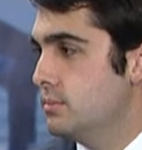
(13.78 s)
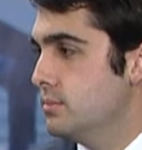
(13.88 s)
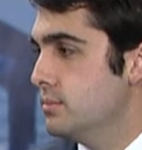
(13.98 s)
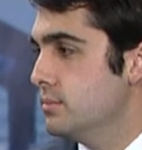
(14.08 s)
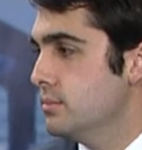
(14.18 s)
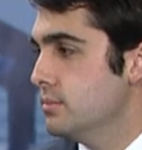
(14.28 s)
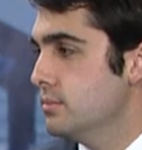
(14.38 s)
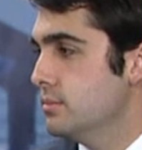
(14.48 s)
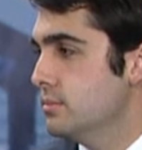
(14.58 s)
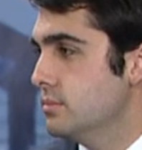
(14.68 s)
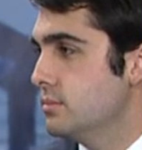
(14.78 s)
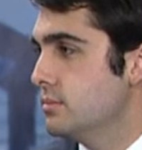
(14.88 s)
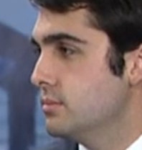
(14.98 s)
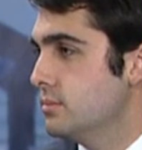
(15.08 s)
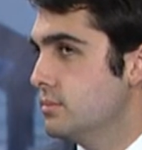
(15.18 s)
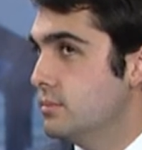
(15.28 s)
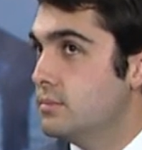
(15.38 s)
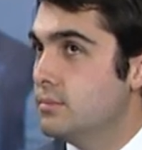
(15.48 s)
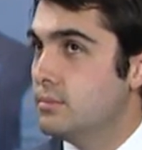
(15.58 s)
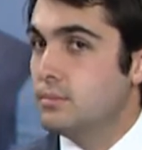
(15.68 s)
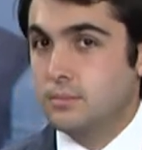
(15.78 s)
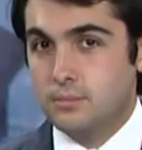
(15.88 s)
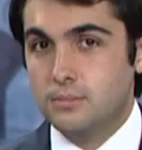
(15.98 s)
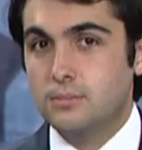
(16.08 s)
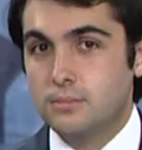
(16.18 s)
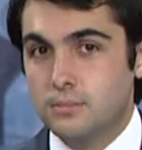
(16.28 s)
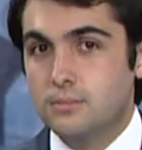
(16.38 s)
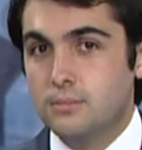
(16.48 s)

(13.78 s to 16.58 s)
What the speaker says: (not speaking)